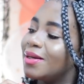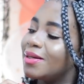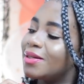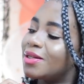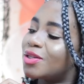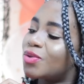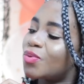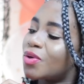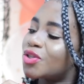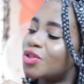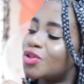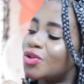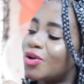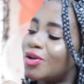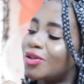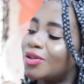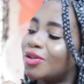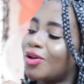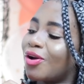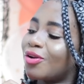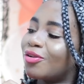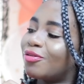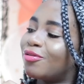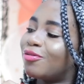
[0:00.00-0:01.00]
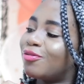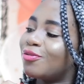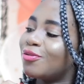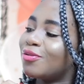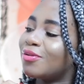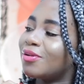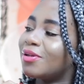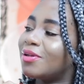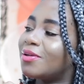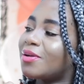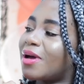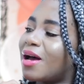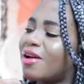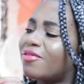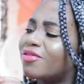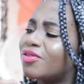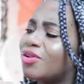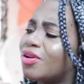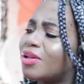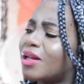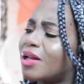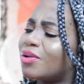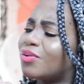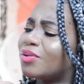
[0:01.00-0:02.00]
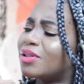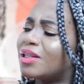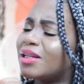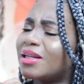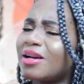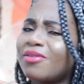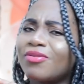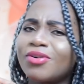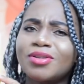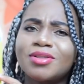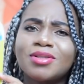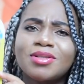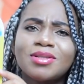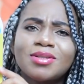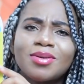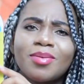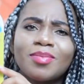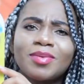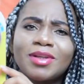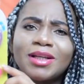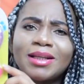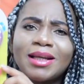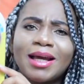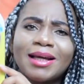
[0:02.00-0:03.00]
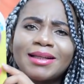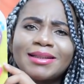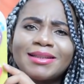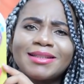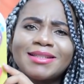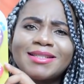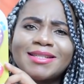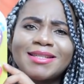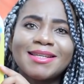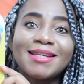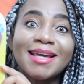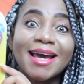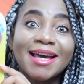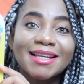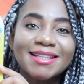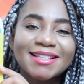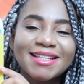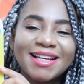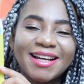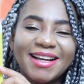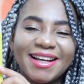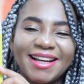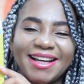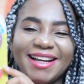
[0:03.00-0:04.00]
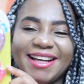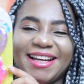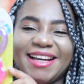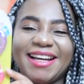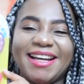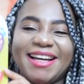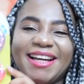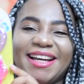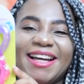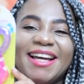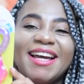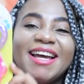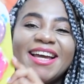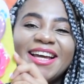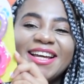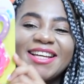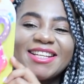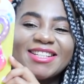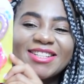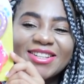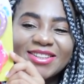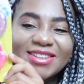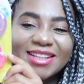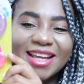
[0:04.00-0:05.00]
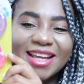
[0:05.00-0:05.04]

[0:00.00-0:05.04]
This was so thoughtful. I don't think I've gotten something like this yet. So